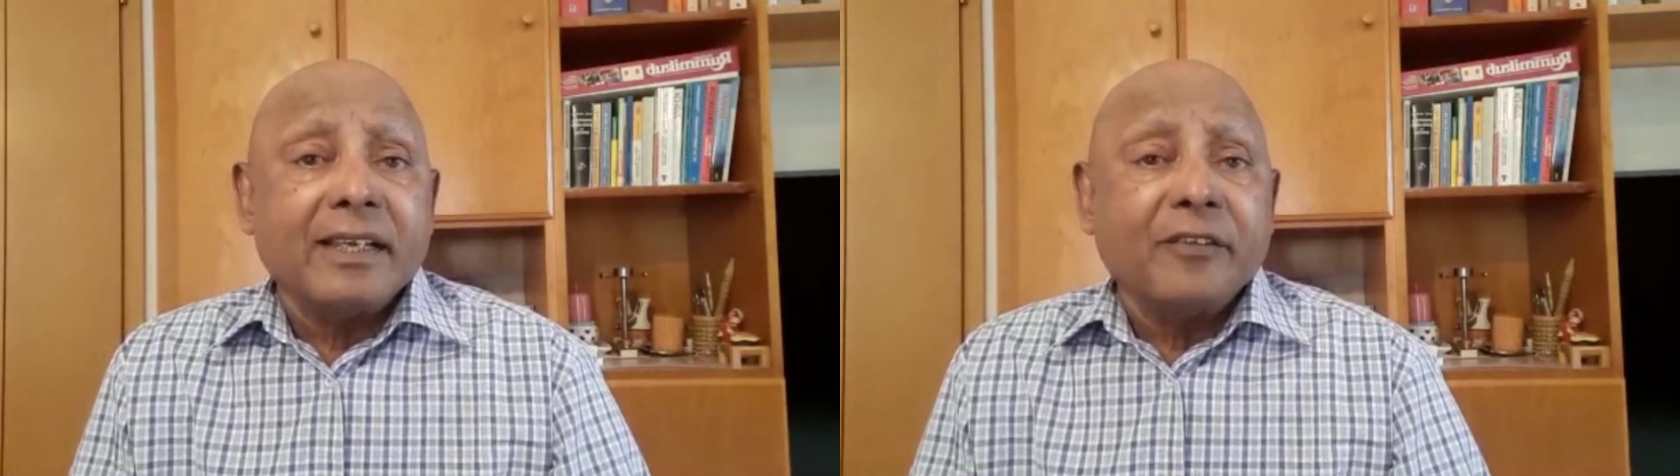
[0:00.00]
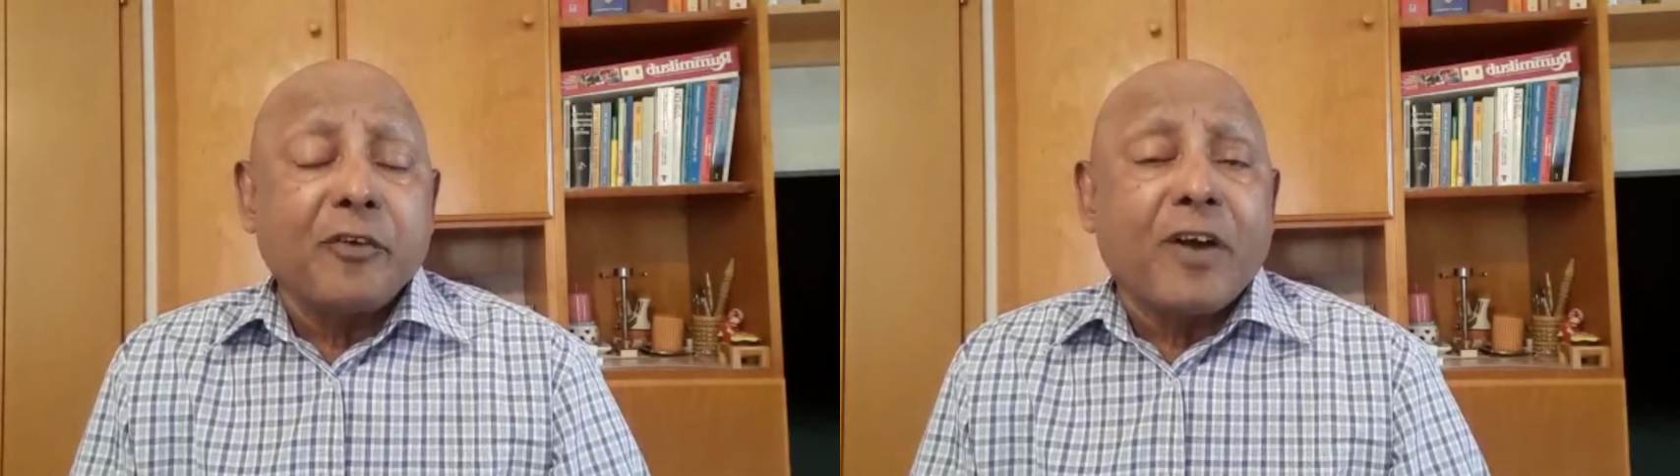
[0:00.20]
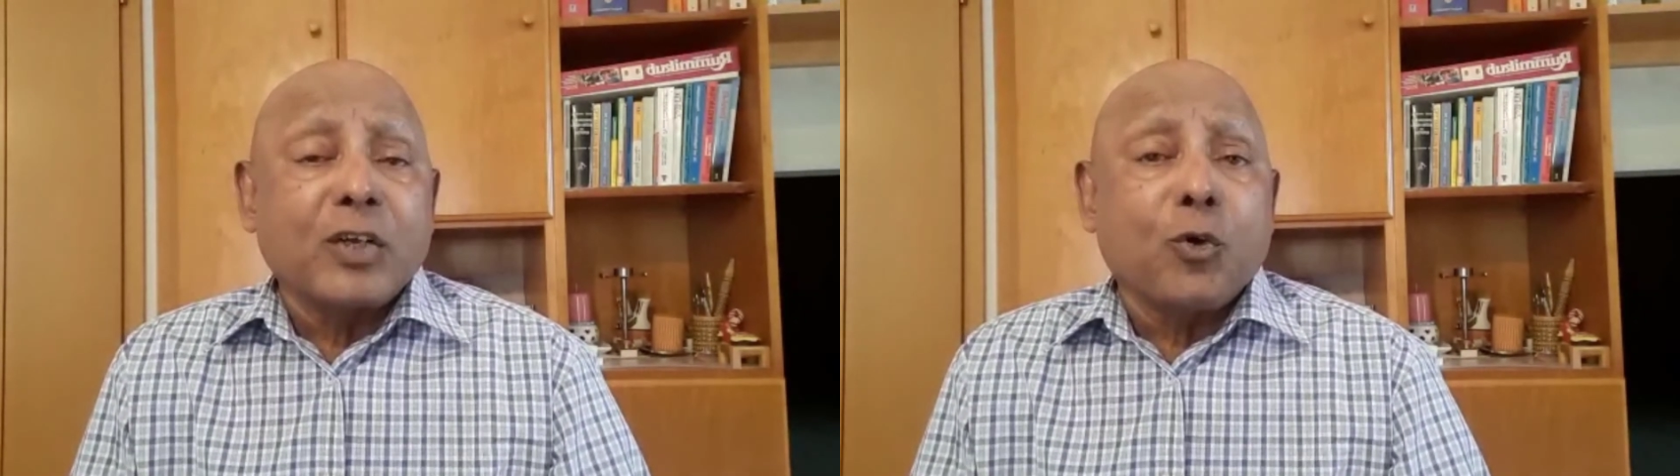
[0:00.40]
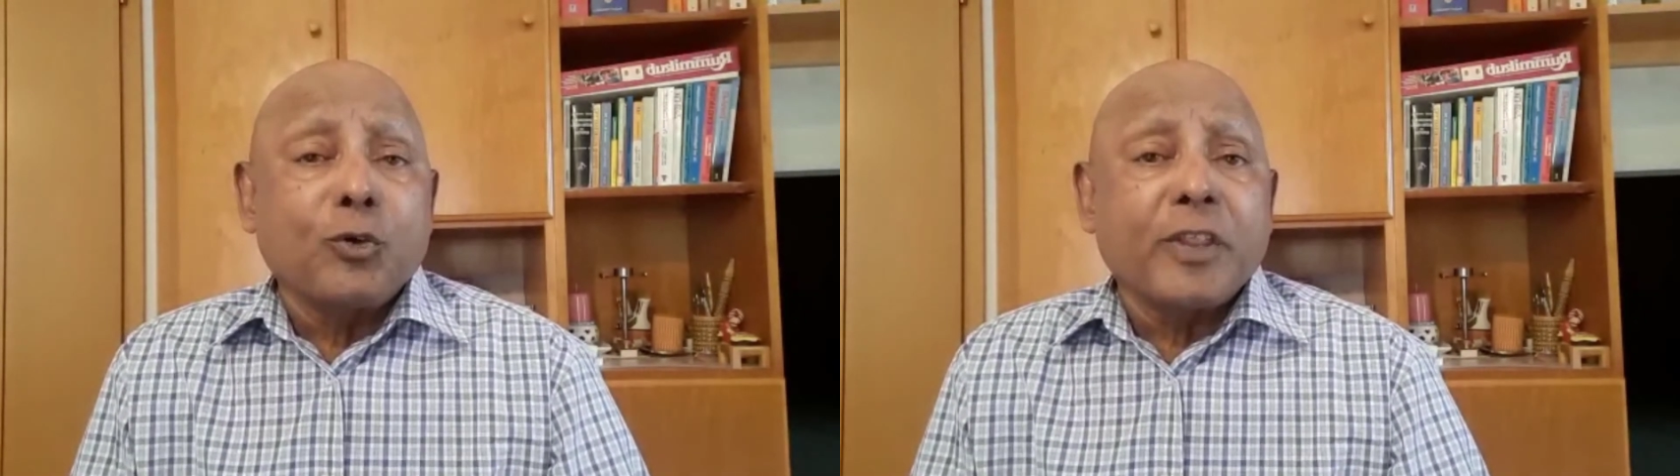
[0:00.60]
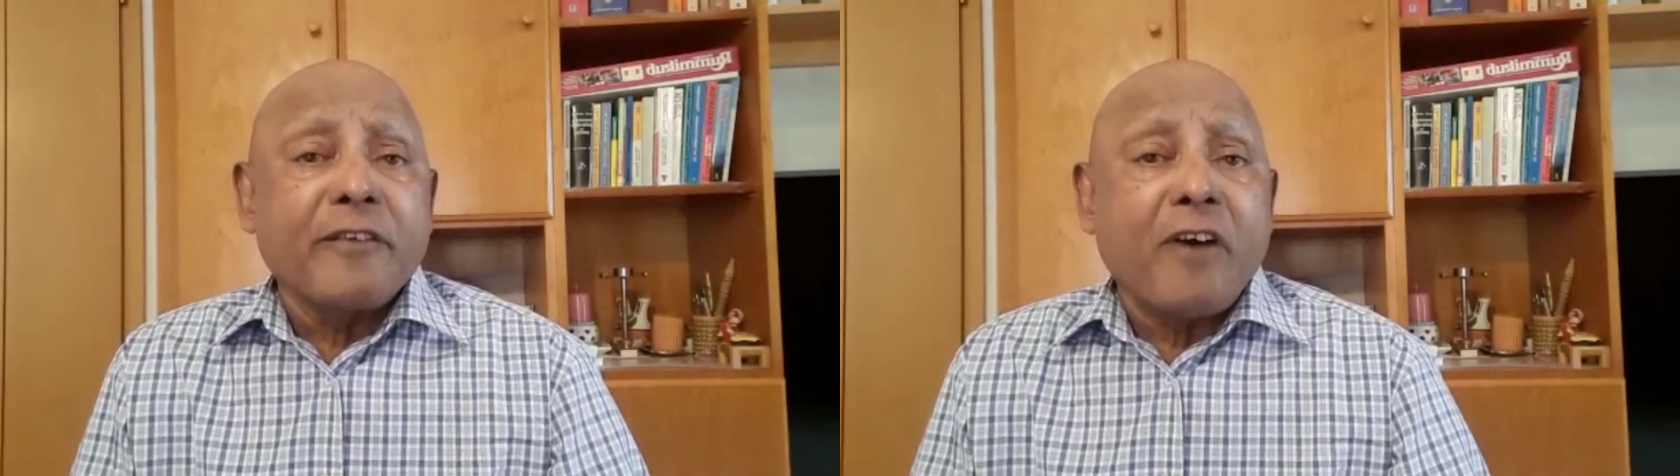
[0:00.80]
If you want to go
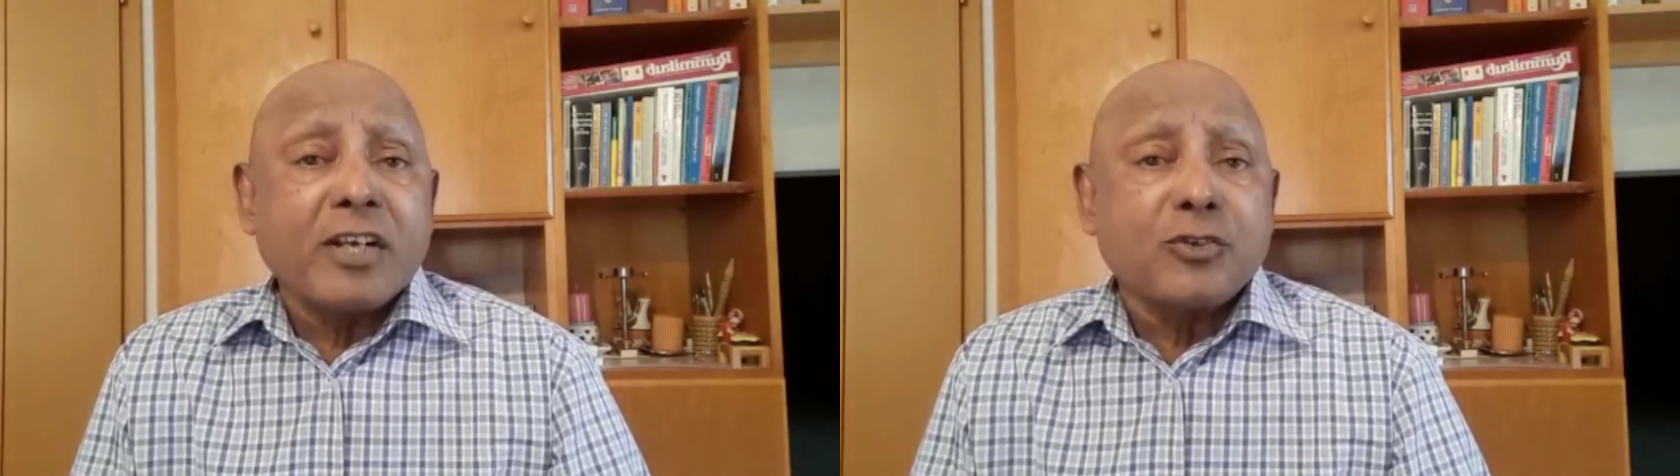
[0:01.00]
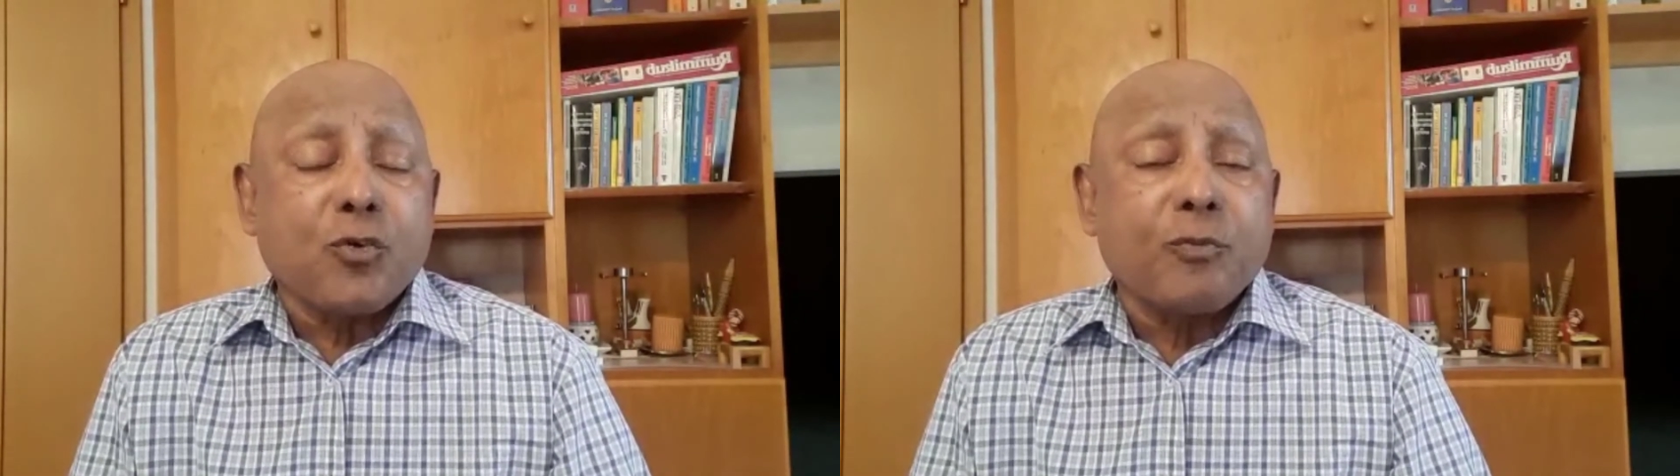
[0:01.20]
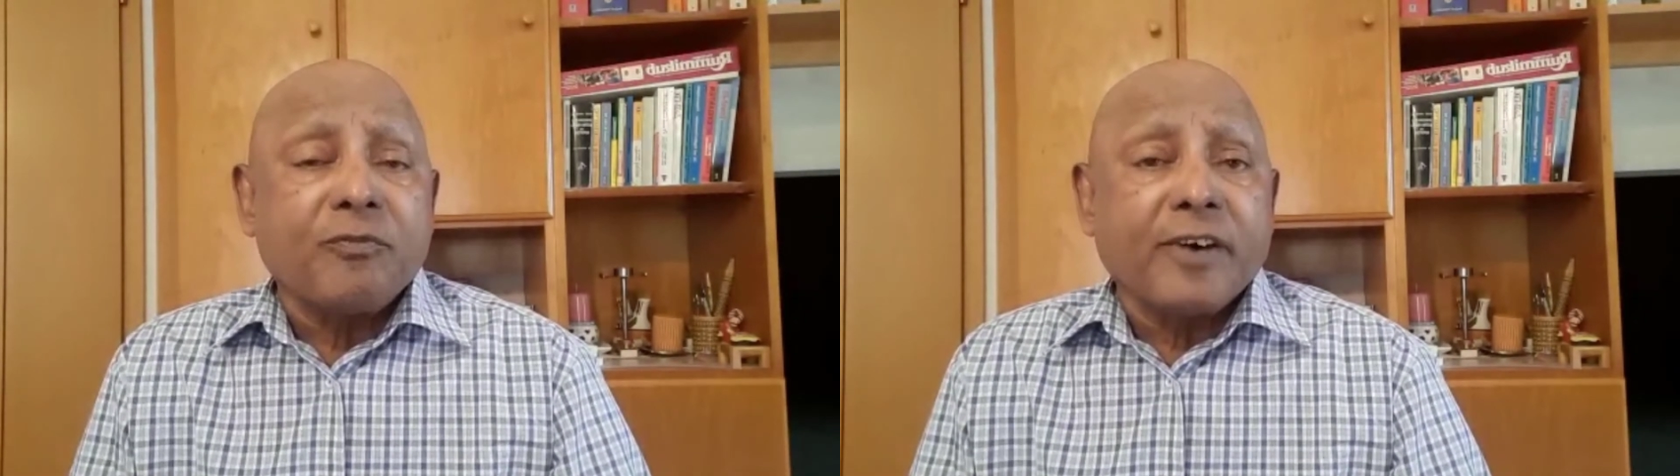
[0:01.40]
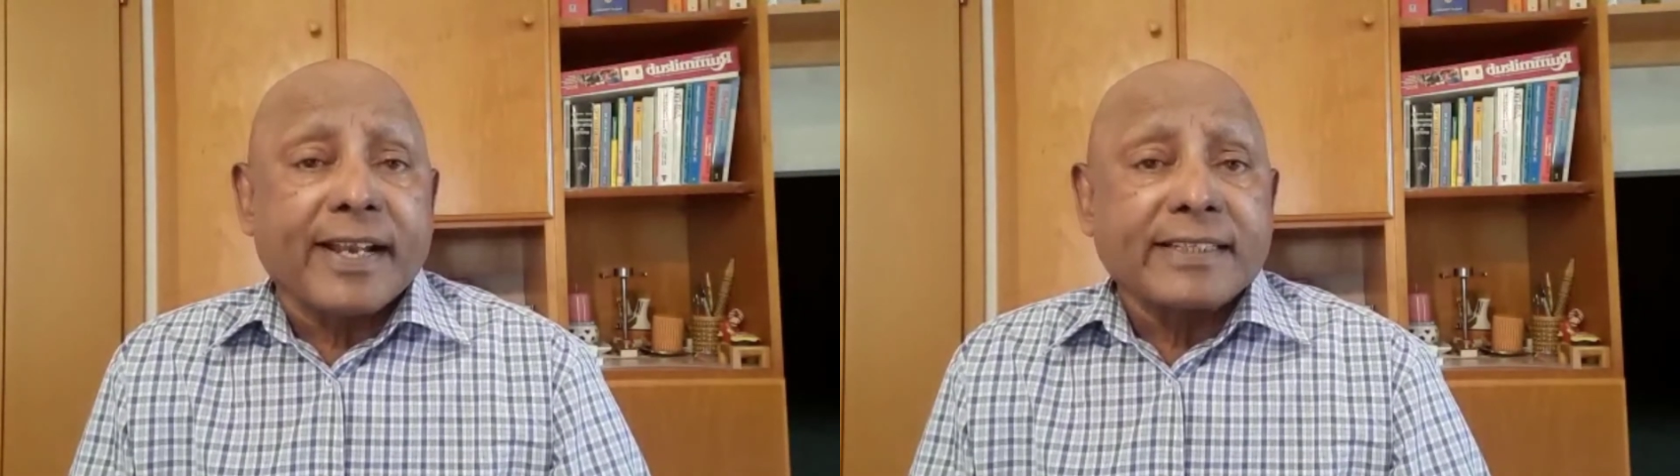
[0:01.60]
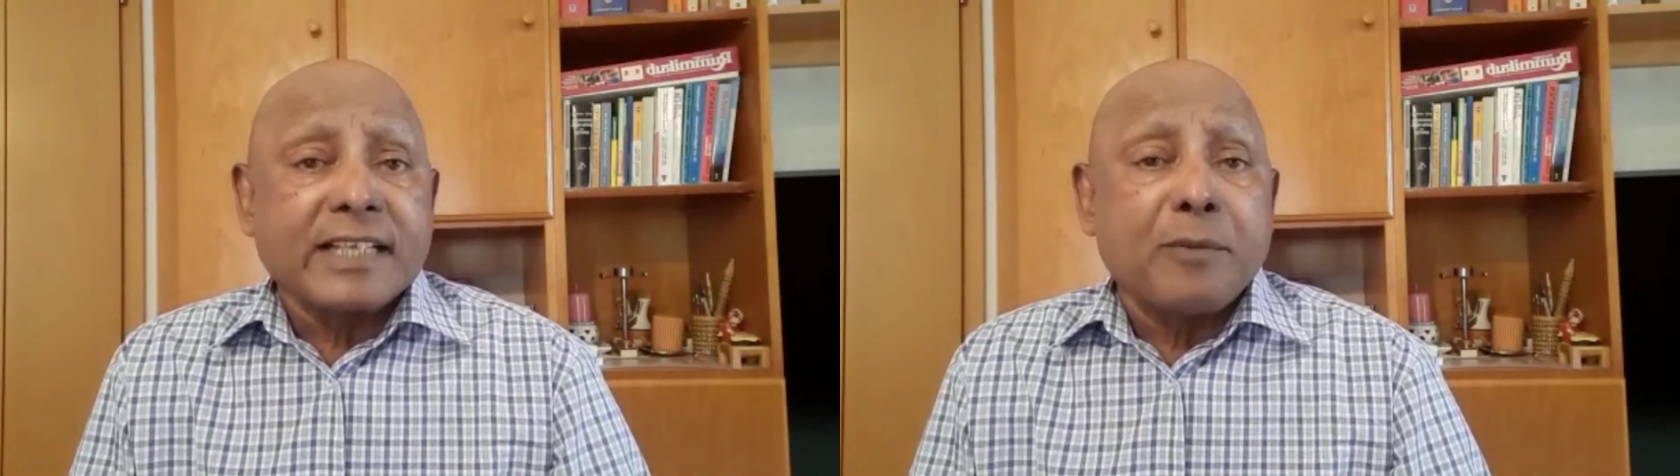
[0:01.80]
to the washroom,
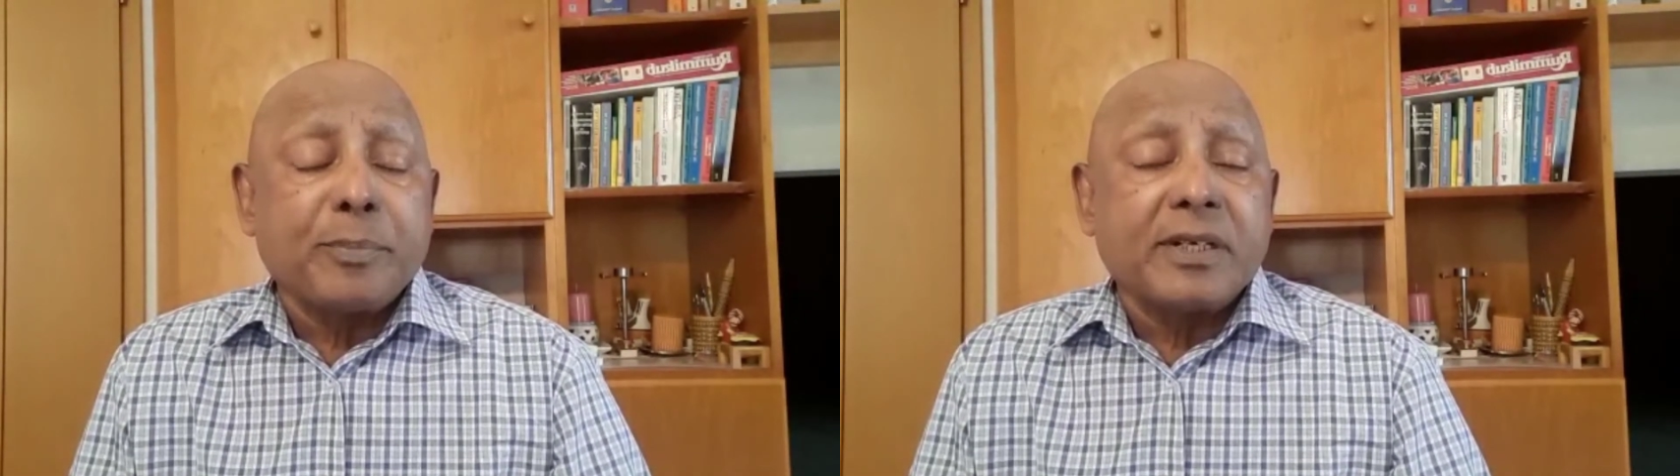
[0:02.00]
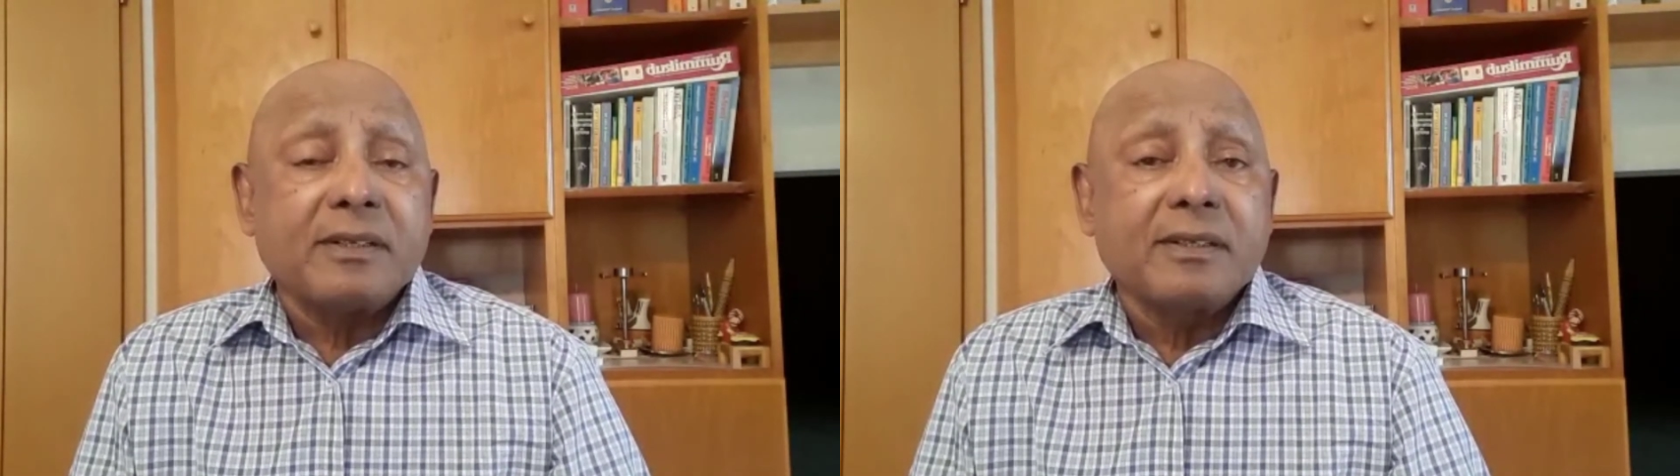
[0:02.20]
for example.